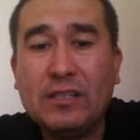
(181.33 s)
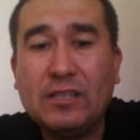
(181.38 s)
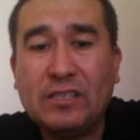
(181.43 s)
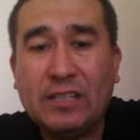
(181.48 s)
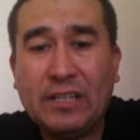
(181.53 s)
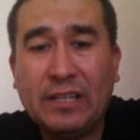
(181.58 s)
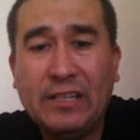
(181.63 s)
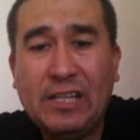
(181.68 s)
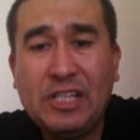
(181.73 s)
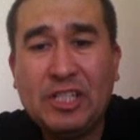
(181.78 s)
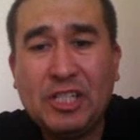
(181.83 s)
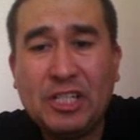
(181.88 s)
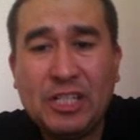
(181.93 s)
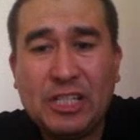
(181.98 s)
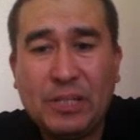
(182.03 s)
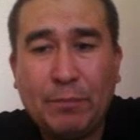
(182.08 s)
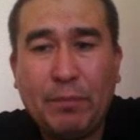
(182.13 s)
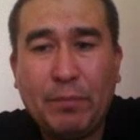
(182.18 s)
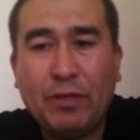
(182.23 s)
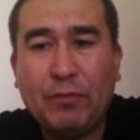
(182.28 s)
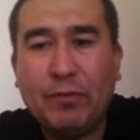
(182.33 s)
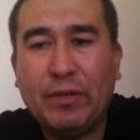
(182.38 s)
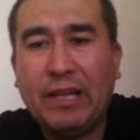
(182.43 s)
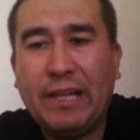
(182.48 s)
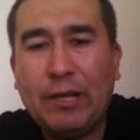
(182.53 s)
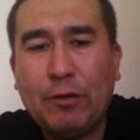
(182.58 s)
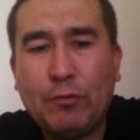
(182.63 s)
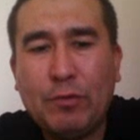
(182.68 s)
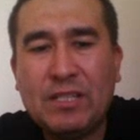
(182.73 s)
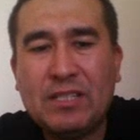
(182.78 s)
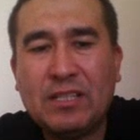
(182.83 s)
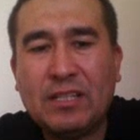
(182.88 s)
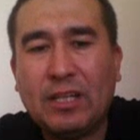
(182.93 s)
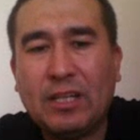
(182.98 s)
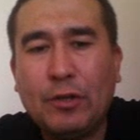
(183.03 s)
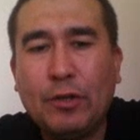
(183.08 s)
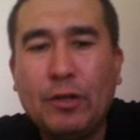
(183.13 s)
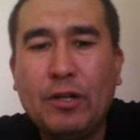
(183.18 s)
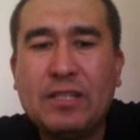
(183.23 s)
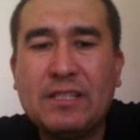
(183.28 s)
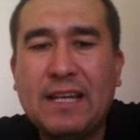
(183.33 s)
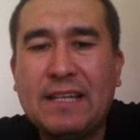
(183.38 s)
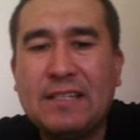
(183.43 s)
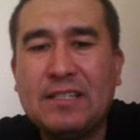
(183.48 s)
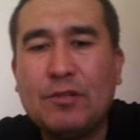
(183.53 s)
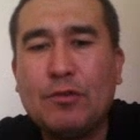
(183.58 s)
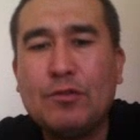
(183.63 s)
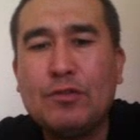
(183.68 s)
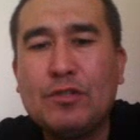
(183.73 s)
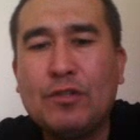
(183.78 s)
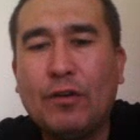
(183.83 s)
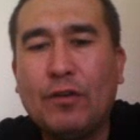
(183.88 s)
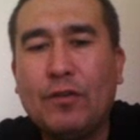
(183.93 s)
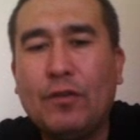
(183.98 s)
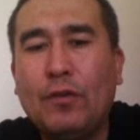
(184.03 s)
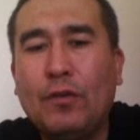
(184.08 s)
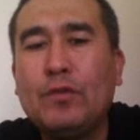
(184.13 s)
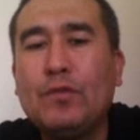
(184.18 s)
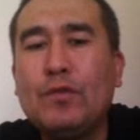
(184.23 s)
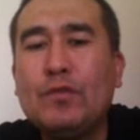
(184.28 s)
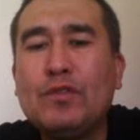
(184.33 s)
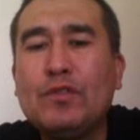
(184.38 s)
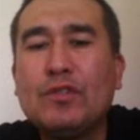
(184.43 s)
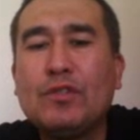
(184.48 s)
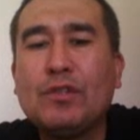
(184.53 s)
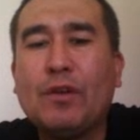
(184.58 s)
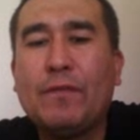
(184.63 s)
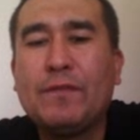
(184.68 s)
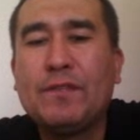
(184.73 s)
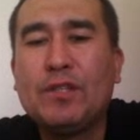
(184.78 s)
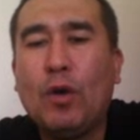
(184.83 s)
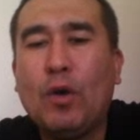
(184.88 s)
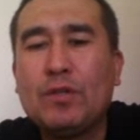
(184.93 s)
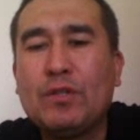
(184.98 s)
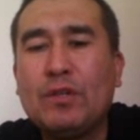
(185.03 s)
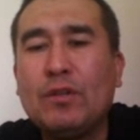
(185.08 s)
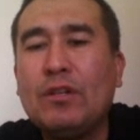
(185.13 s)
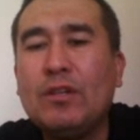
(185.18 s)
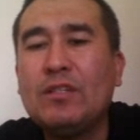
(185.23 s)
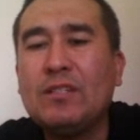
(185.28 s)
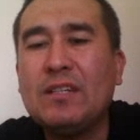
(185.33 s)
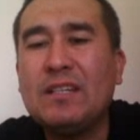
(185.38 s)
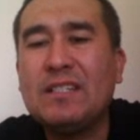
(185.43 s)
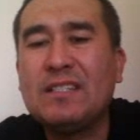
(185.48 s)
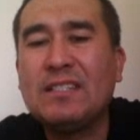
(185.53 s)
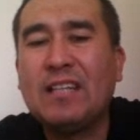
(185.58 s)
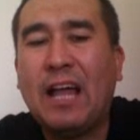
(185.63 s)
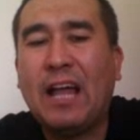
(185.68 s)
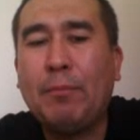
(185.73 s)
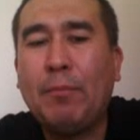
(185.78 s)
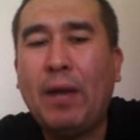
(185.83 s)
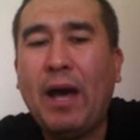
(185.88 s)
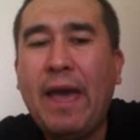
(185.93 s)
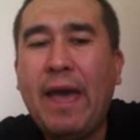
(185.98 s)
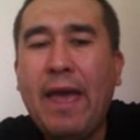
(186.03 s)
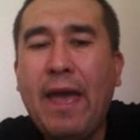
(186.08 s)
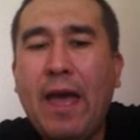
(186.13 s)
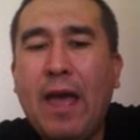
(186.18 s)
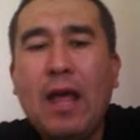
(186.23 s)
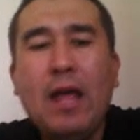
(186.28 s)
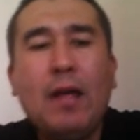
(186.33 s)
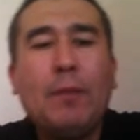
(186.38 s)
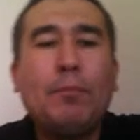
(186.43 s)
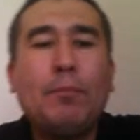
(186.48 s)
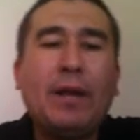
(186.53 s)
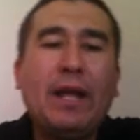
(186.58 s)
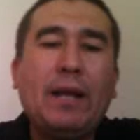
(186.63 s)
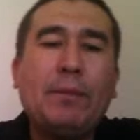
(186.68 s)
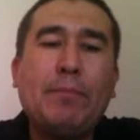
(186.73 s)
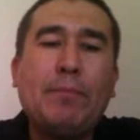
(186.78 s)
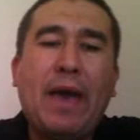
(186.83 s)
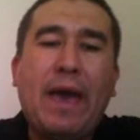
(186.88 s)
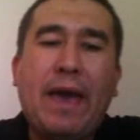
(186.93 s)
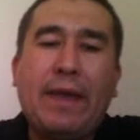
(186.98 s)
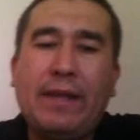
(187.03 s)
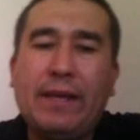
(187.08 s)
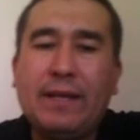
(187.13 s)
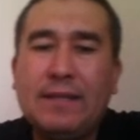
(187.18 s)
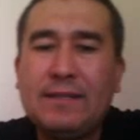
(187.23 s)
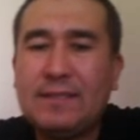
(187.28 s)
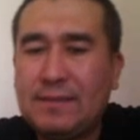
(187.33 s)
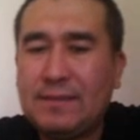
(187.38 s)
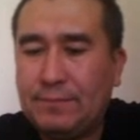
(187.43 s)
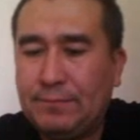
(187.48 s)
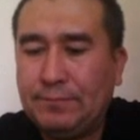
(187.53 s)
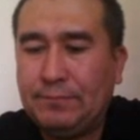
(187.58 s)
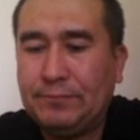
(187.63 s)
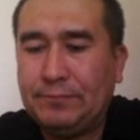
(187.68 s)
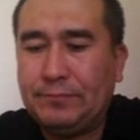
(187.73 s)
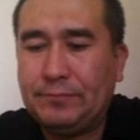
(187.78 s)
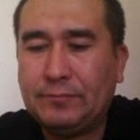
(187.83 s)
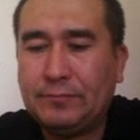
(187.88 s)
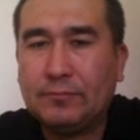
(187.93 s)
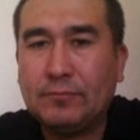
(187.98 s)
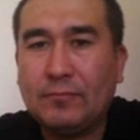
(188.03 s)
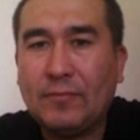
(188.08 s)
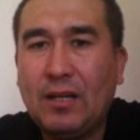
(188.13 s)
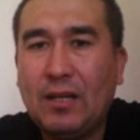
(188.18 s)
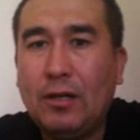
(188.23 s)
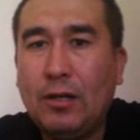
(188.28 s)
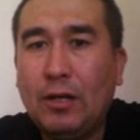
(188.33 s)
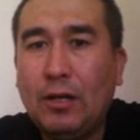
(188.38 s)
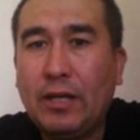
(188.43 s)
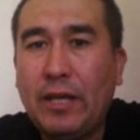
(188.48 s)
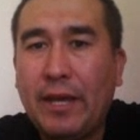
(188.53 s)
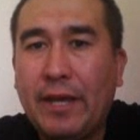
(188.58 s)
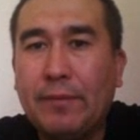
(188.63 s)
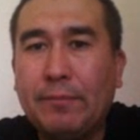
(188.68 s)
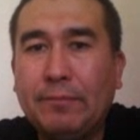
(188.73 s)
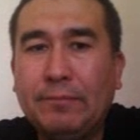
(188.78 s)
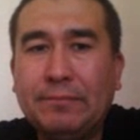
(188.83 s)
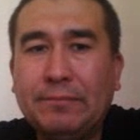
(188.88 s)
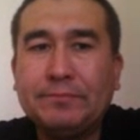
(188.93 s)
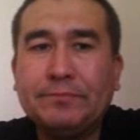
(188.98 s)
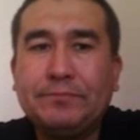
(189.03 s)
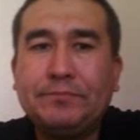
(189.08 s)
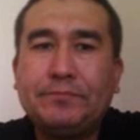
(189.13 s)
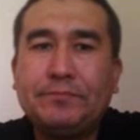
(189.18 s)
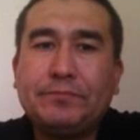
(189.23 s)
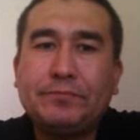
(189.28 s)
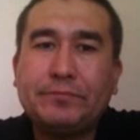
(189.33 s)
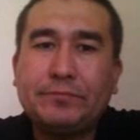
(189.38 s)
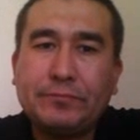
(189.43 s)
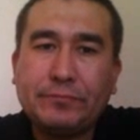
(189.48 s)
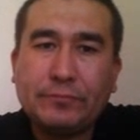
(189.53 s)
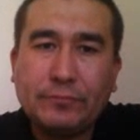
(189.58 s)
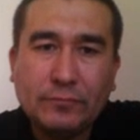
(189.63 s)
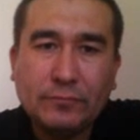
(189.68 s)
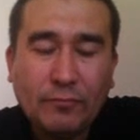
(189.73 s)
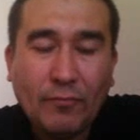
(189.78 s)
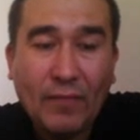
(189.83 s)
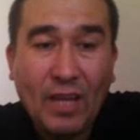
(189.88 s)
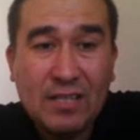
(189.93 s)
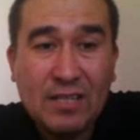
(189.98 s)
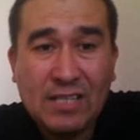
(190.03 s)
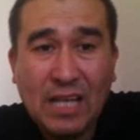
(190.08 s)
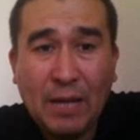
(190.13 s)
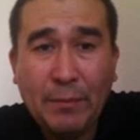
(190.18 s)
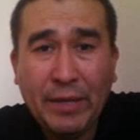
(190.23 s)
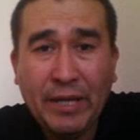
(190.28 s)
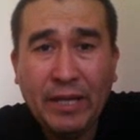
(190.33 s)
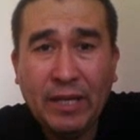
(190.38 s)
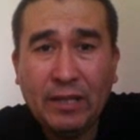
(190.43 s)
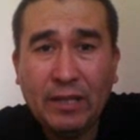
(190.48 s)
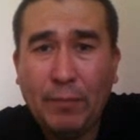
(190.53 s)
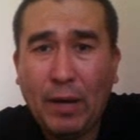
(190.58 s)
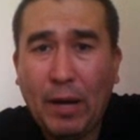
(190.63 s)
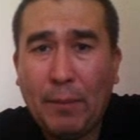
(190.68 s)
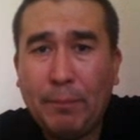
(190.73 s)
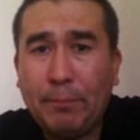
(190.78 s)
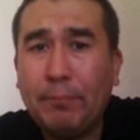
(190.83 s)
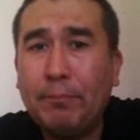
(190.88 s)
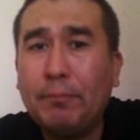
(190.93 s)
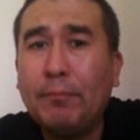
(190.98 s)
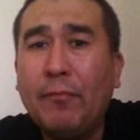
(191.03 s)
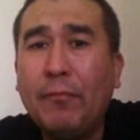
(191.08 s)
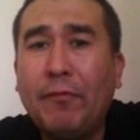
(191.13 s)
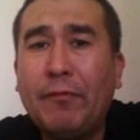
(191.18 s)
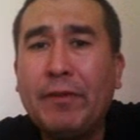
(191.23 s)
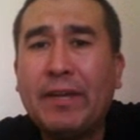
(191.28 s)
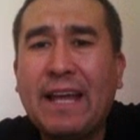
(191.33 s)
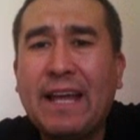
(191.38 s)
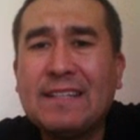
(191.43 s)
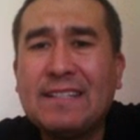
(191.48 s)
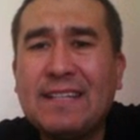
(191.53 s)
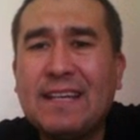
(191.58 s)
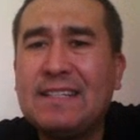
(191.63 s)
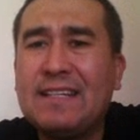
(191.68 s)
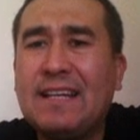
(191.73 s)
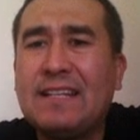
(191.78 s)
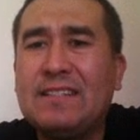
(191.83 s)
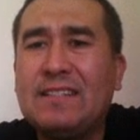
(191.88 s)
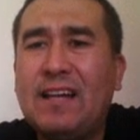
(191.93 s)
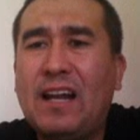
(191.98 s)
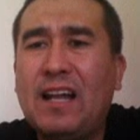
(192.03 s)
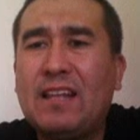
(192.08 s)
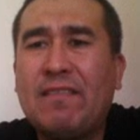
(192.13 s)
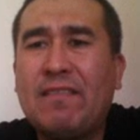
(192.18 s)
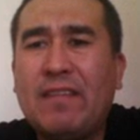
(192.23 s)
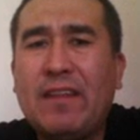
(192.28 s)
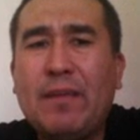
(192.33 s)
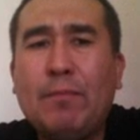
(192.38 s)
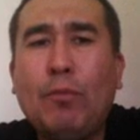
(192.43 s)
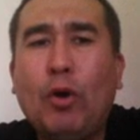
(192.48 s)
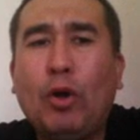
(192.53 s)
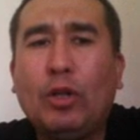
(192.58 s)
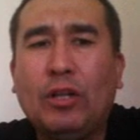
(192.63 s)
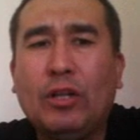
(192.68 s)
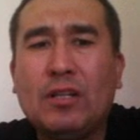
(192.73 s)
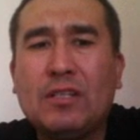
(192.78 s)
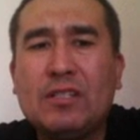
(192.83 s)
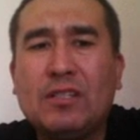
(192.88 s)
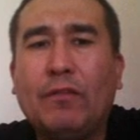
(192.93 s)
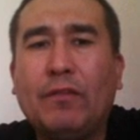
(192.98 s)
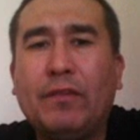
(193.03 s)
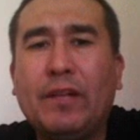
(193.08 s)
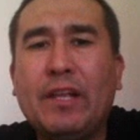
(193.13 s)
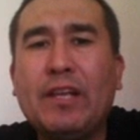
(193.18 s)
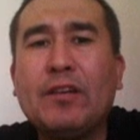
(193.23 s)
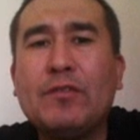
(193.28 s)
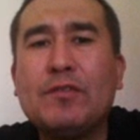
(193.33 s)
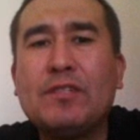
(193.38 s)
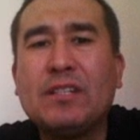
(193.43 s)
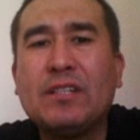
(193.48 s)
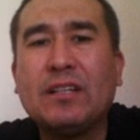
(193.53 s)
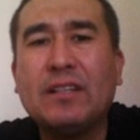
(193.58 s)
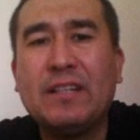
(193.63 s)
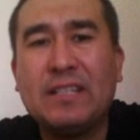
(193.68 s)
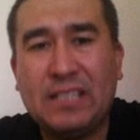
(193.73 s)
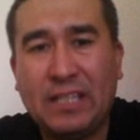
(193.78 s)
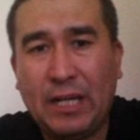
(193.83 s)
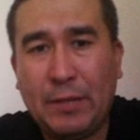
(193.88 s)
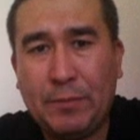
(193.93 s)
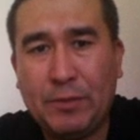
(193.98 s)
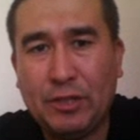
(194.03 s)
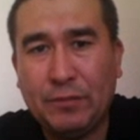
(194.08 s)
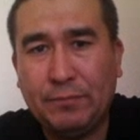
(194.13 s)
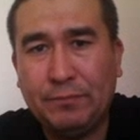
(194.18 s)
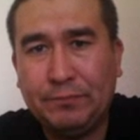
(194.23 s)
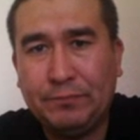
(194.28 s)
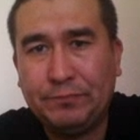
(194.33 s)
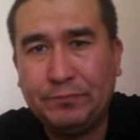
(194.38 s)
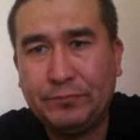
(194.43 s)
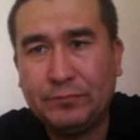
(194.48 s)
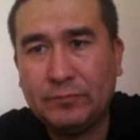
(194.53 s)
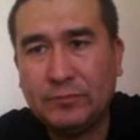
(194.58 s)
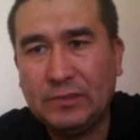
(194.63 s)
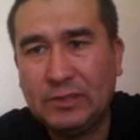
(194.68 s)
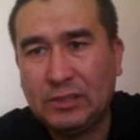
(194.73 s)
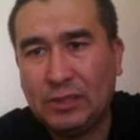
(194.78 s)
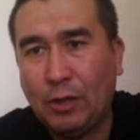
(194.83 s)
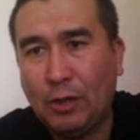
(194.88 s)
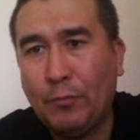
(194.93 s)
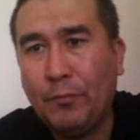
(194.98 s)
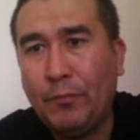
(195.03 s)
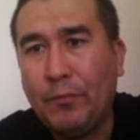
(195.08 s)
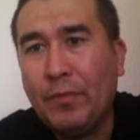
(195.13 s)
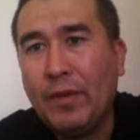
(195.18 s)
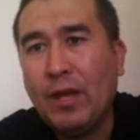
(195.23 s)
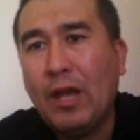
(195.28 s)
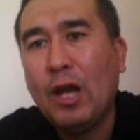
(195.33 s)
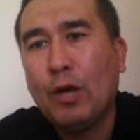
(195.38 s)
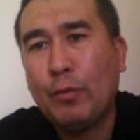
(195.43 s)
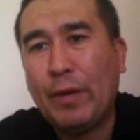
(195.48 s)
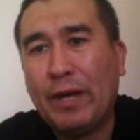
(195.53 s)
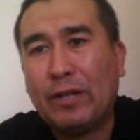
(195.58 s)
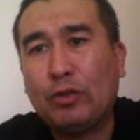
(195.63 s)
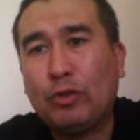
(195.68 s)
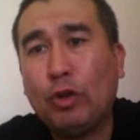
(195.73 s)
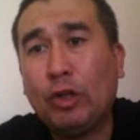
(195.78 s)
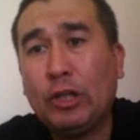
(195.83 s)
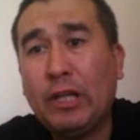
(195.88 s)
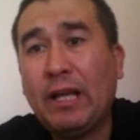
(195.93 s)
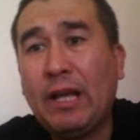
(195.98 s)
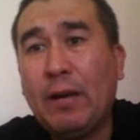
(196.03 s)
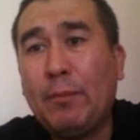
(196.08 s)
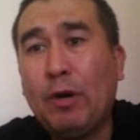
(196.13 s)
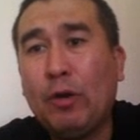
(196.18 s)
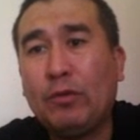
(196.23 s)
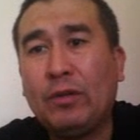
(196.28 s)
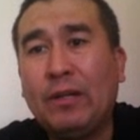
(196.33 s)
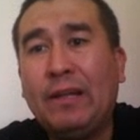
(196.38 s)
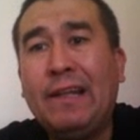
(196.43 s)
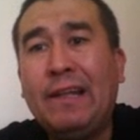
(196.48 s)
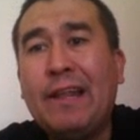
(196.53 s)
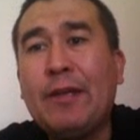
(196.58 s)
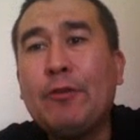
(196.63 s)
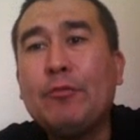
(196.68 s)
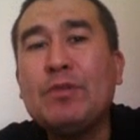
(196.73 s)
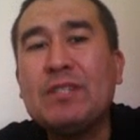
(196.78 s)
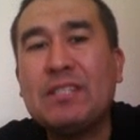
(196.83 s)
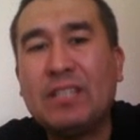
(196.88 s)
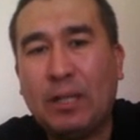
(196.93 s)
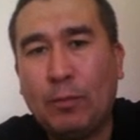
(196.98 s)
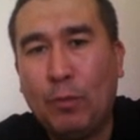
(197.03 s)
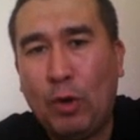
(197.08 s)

the relationship between linguistic units and the uses of those units is done by pragmatics. Okay. Summing it up, we can say that there are three models of linguistic description. So we are talking about linguistic